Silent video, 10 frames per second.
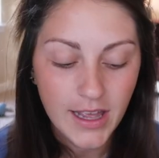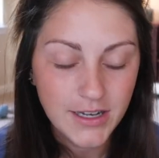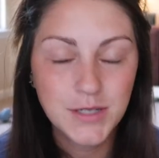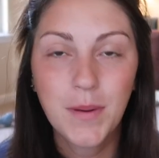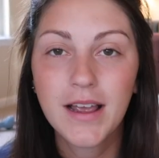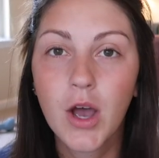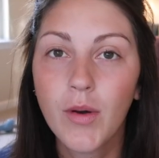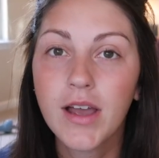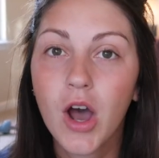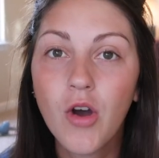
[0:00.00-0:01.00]
just by
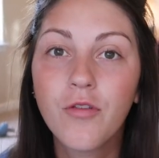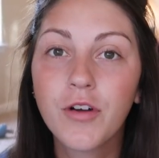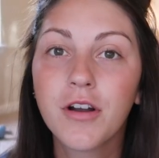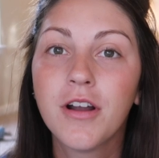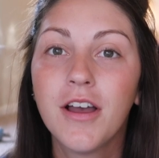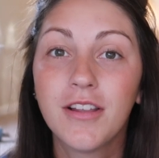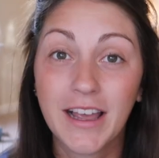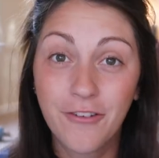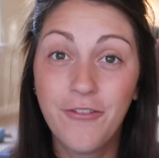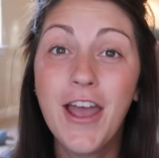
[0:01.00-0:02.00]
going over
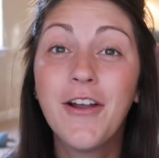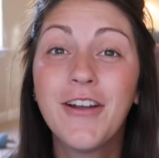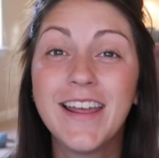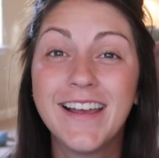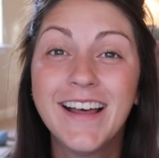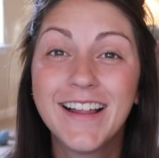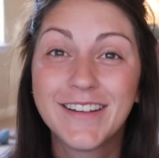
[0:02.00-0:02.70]
like a very